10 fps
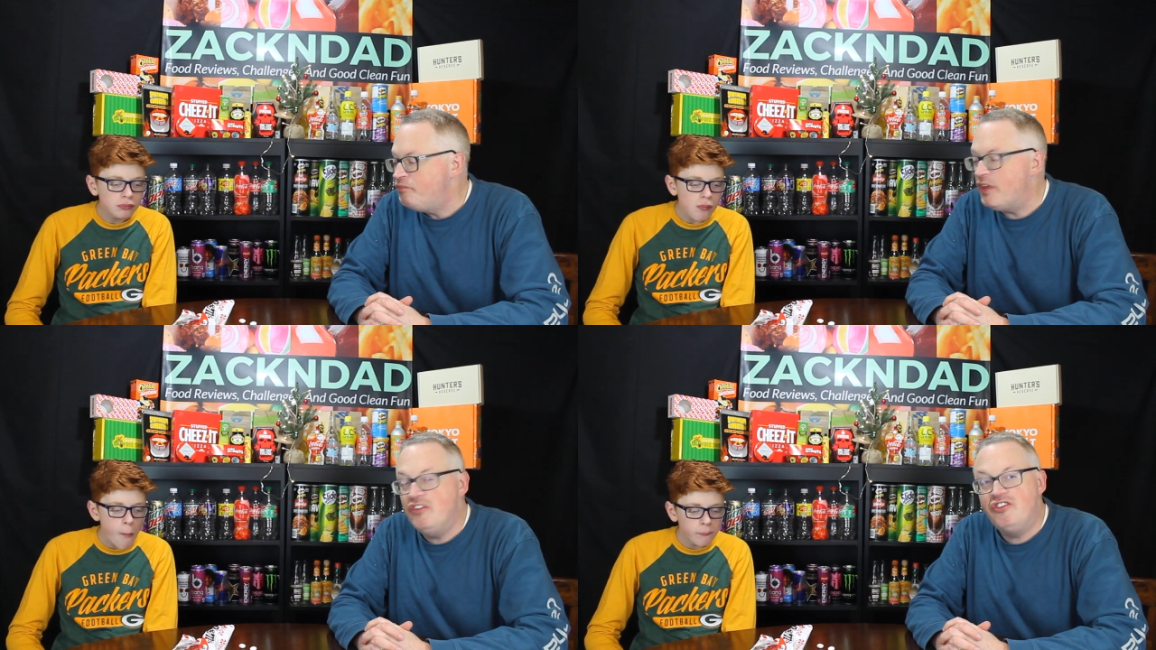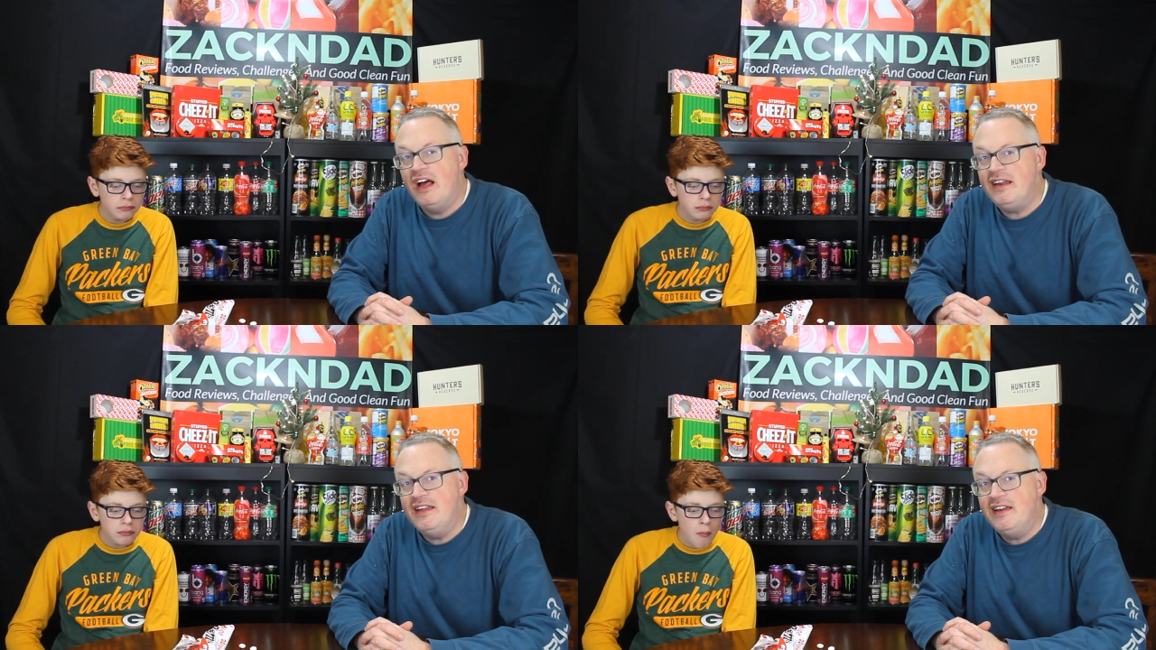Speaker 1: It's
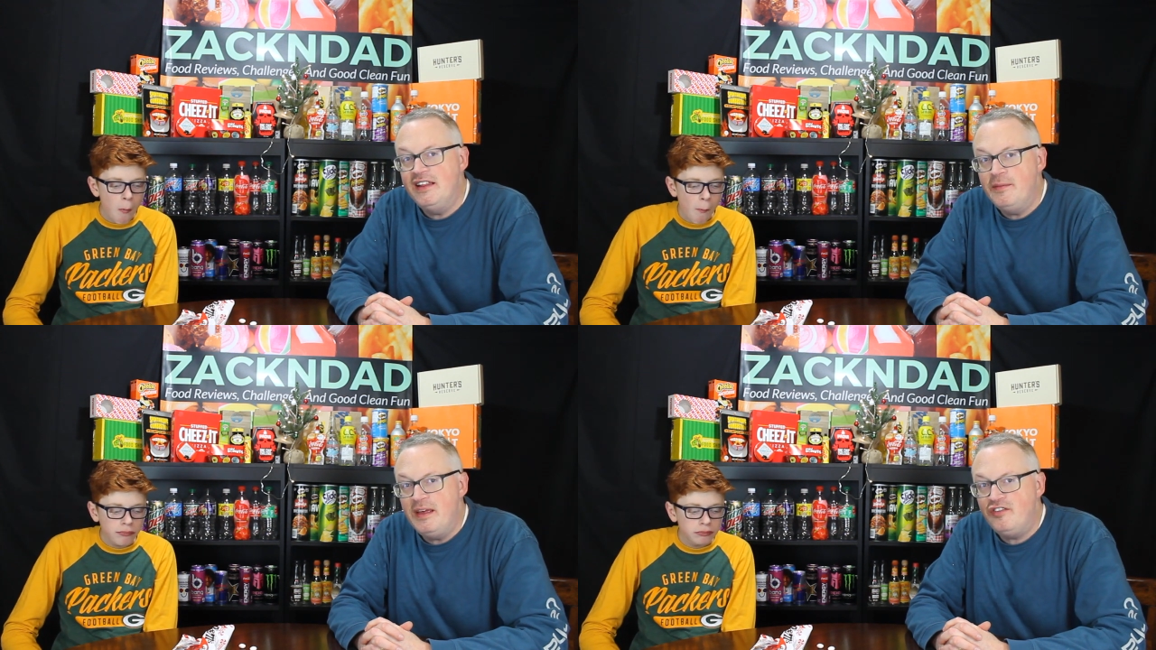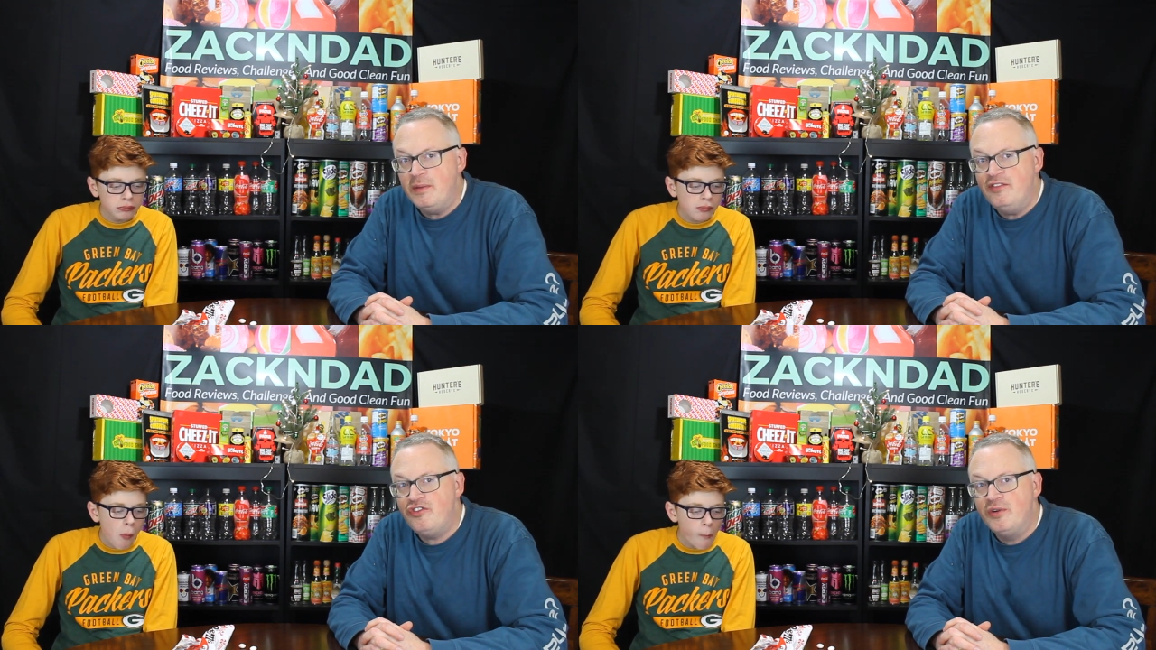not heated in the
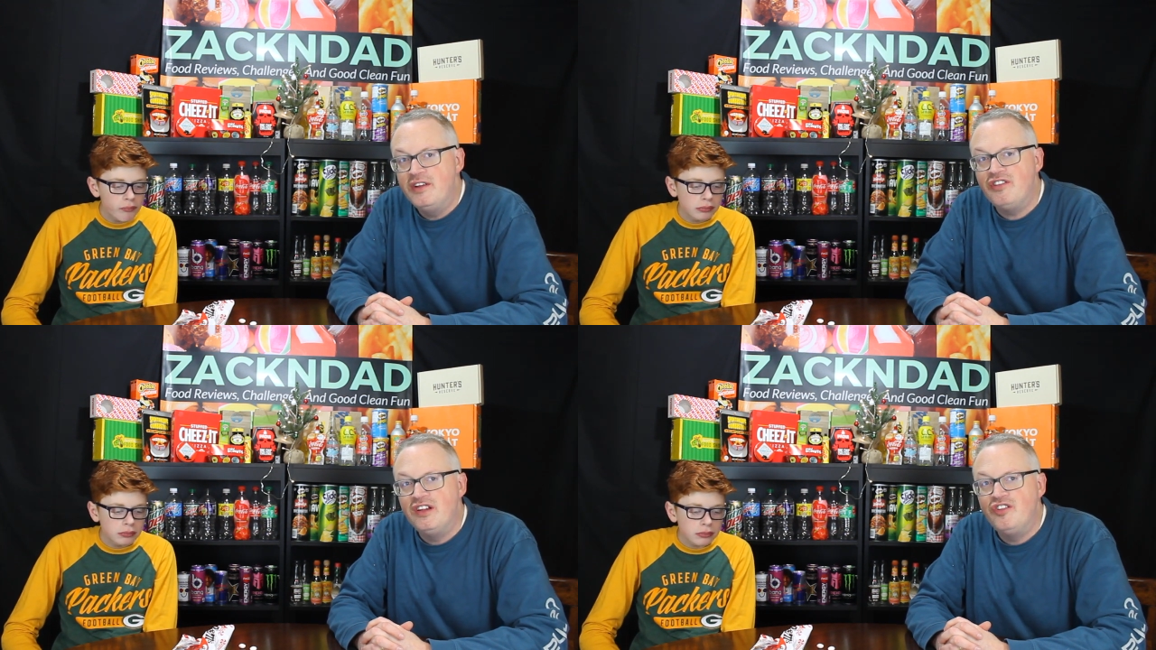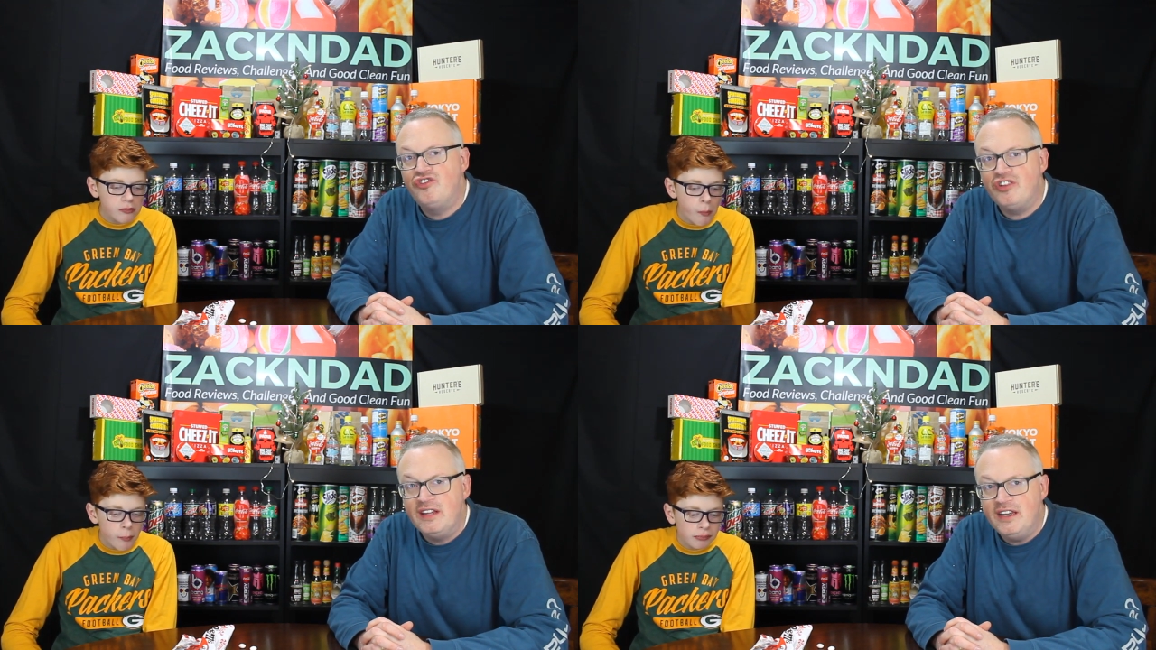basement, so it is a little
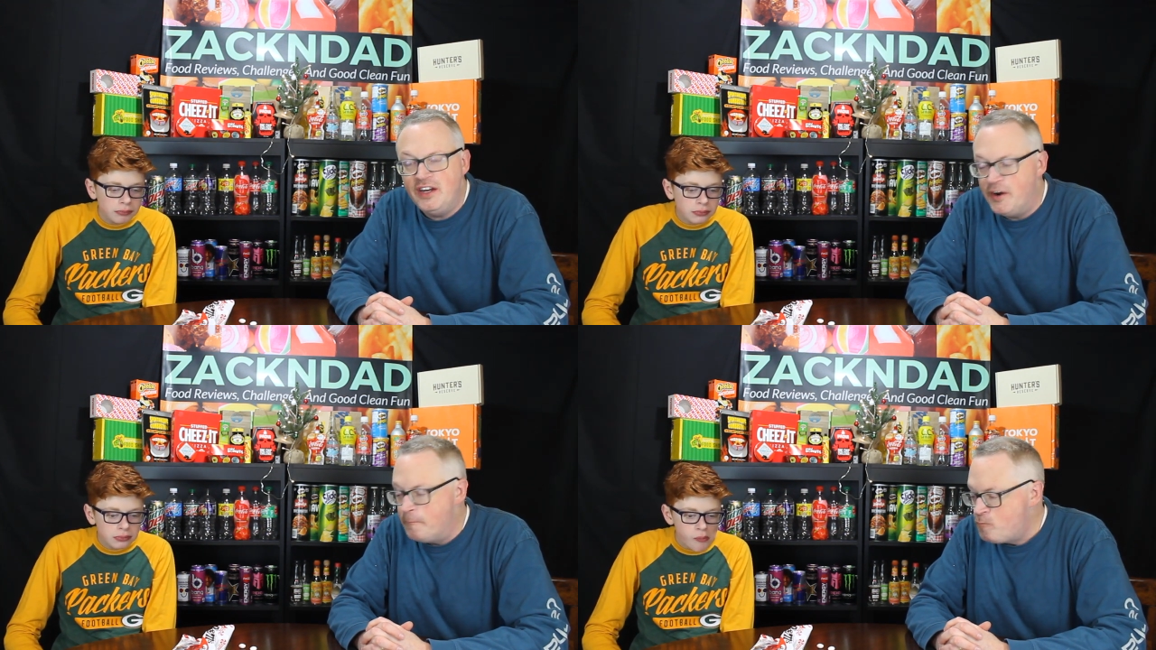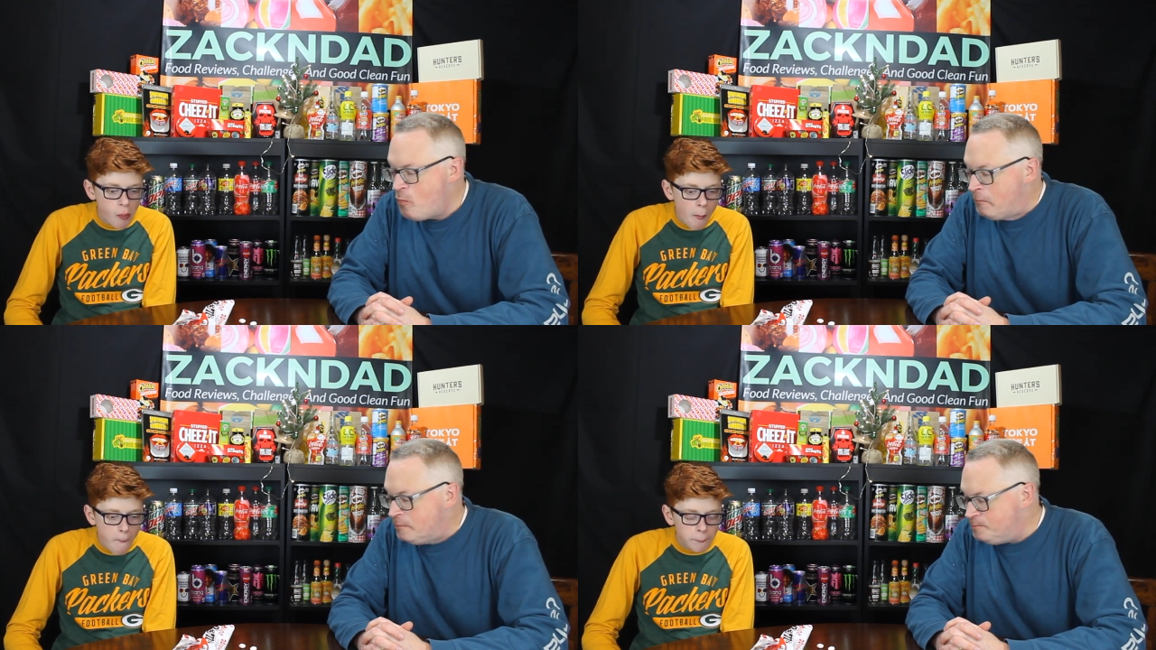chilly in here.
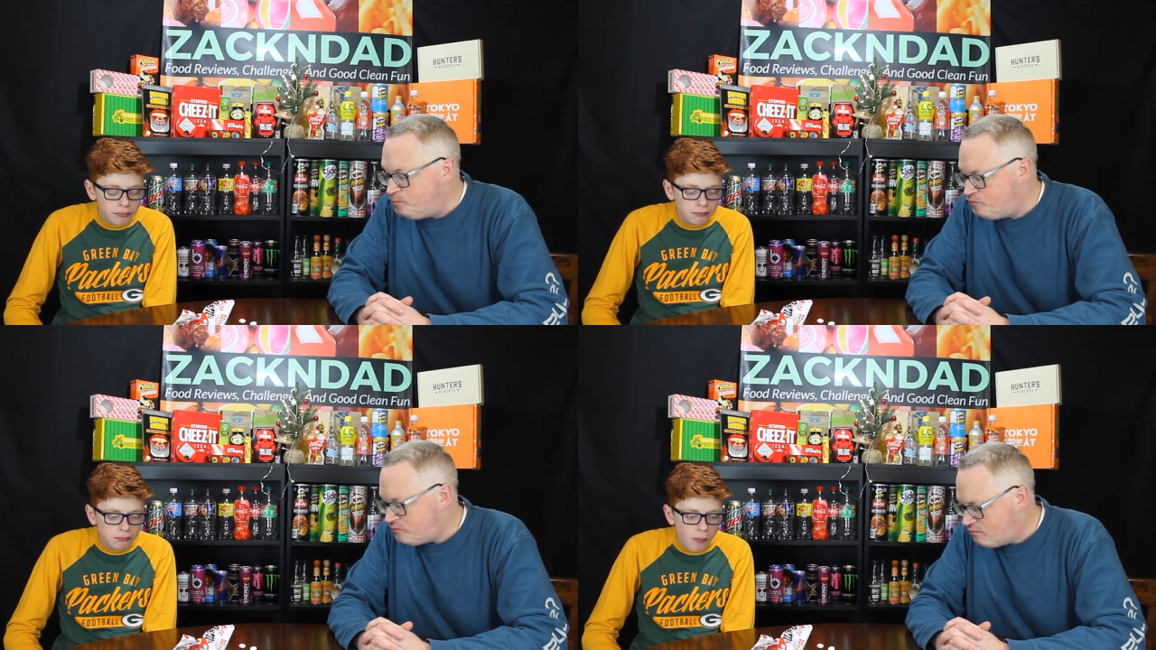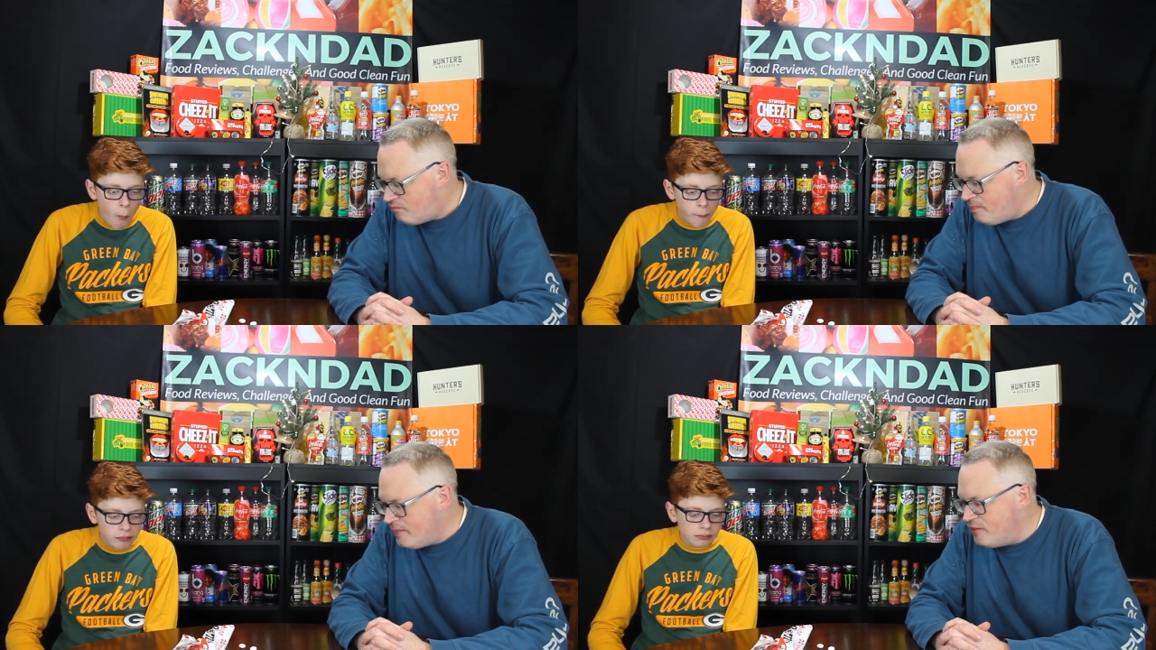
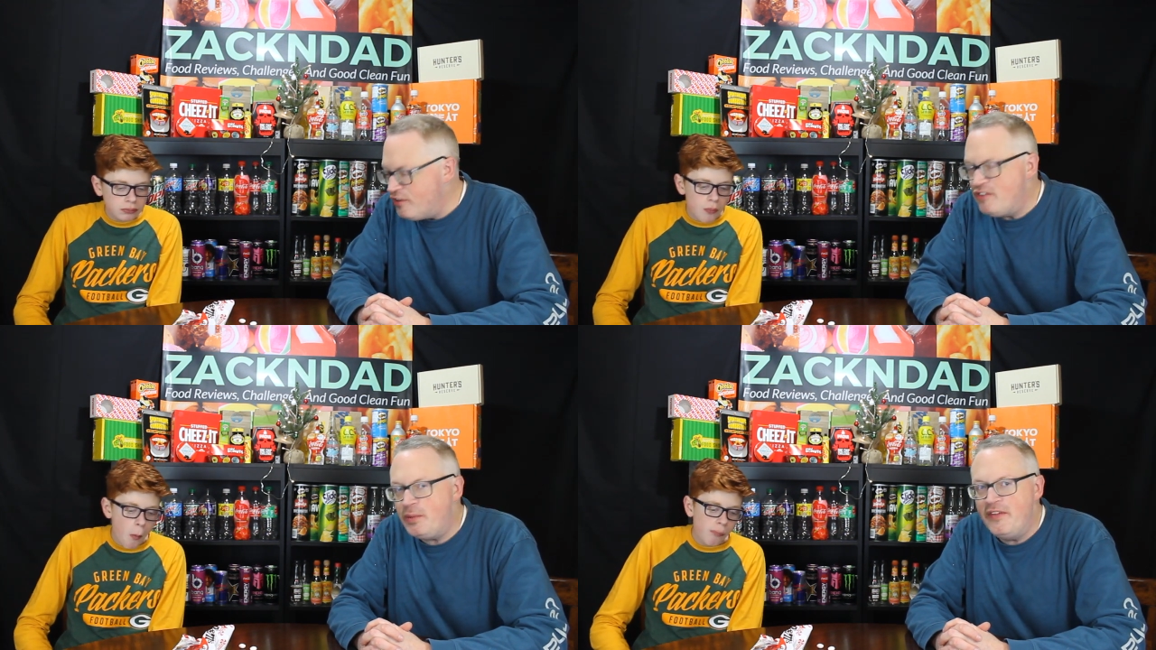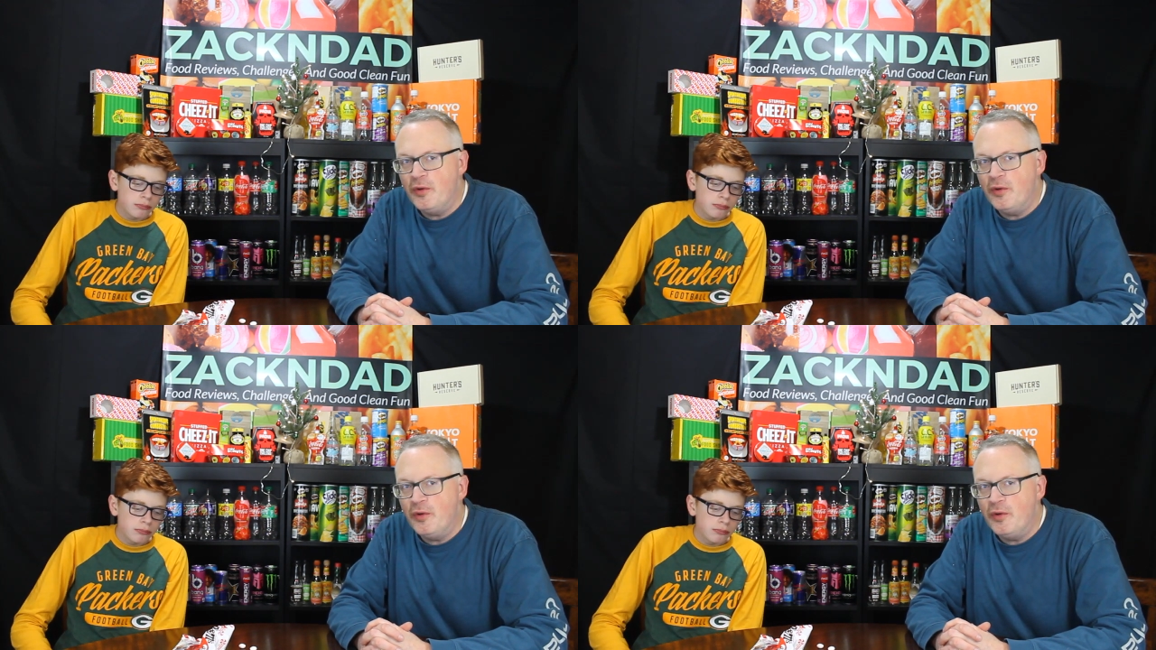So that's why in